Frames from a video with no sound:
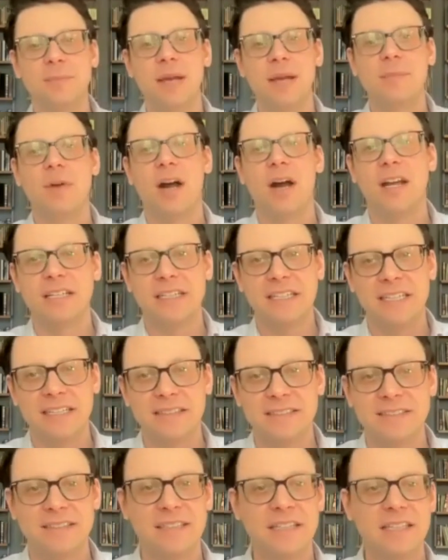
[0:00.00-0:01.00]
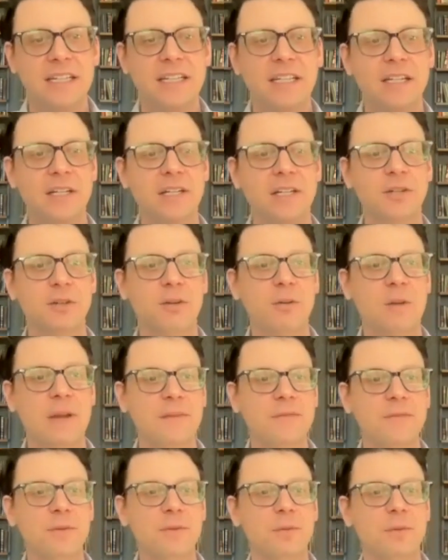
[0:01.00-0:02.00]
Maimonides, who,
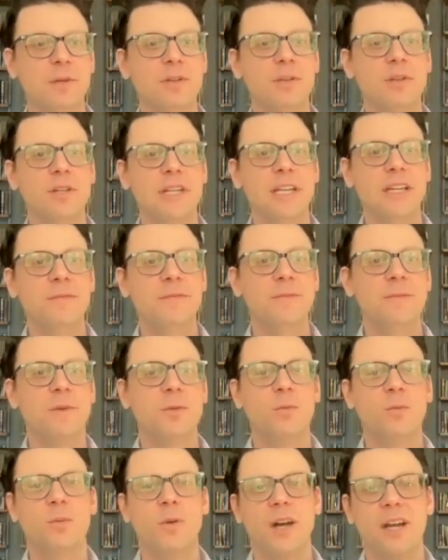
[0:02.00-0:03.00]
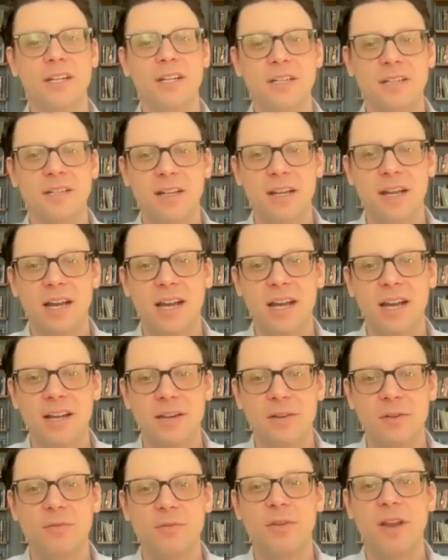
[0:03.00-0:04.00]
if you were looking for one
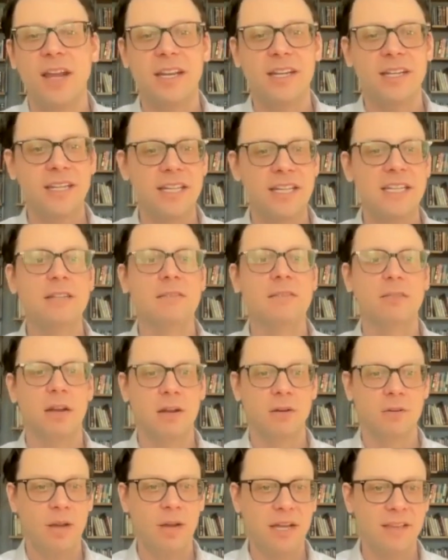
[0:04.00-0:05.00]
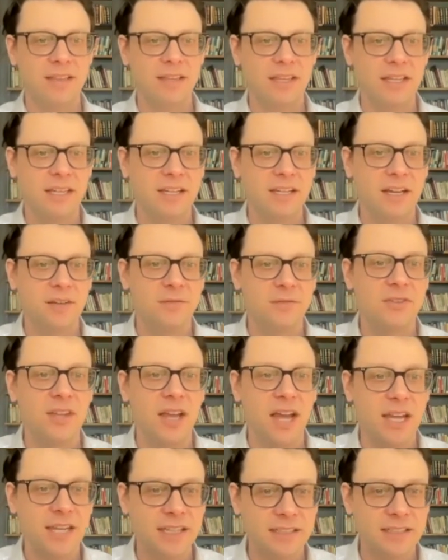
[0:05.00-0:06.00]
great hero, I think, of
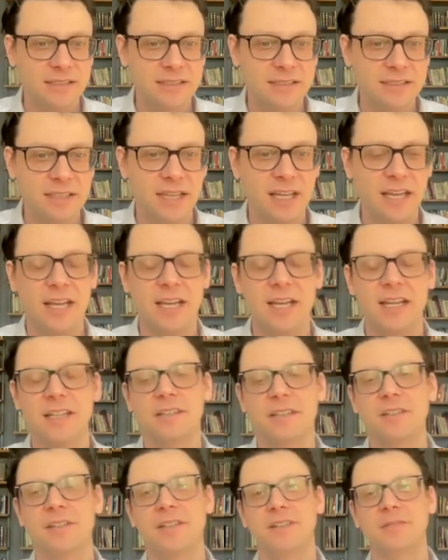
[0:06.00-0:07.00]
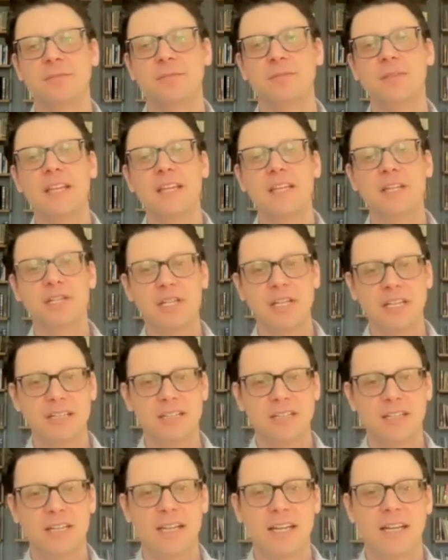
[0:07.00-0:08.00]
science and
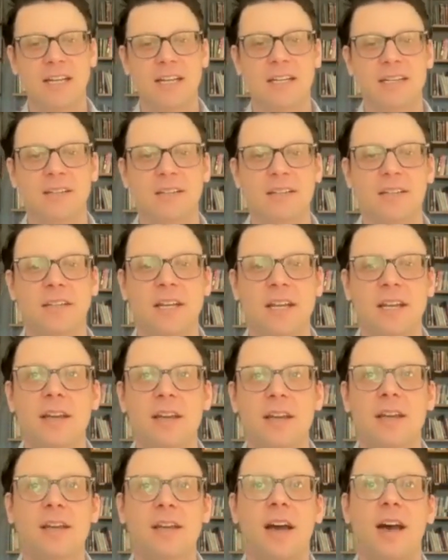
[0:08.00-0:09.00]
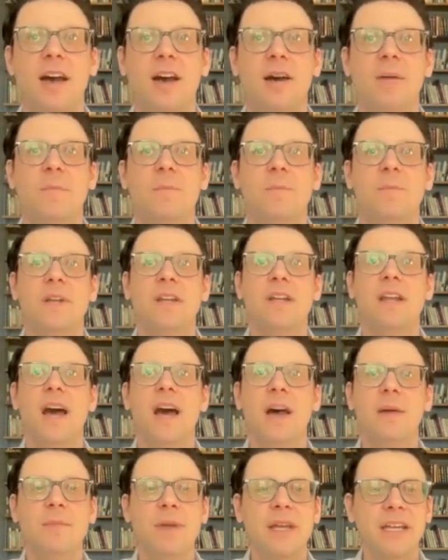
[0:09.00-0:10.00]
religion and
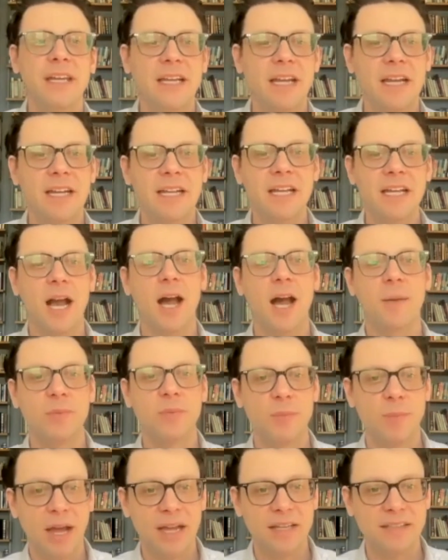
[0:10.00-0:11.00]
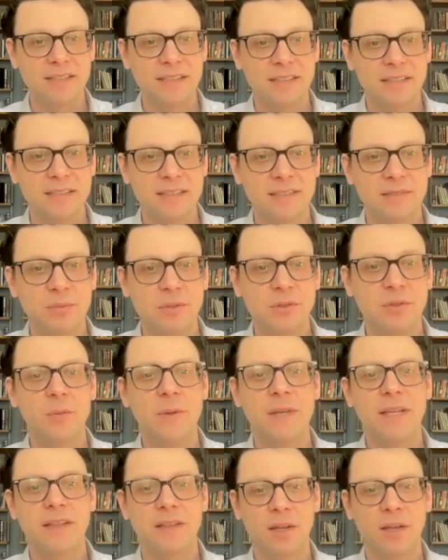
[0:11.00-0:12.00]
not making any compromises
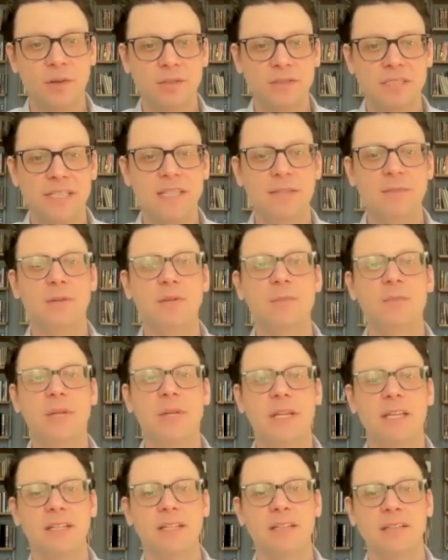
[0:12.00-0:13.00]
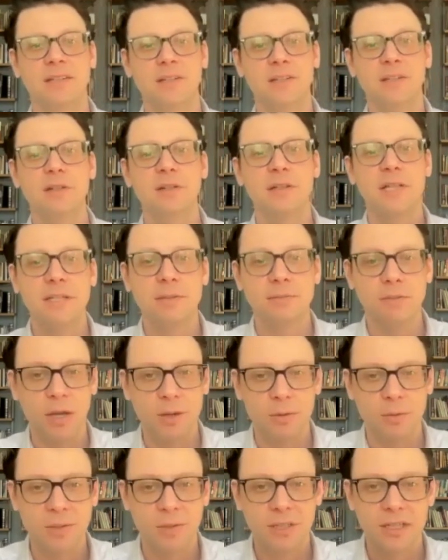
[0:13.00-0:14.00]
between those, he would be your
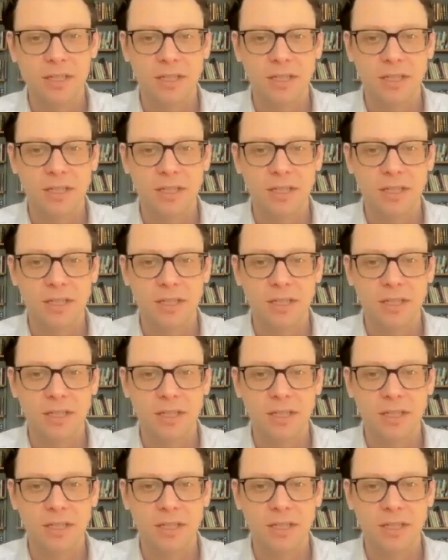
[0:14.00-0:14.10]
hero.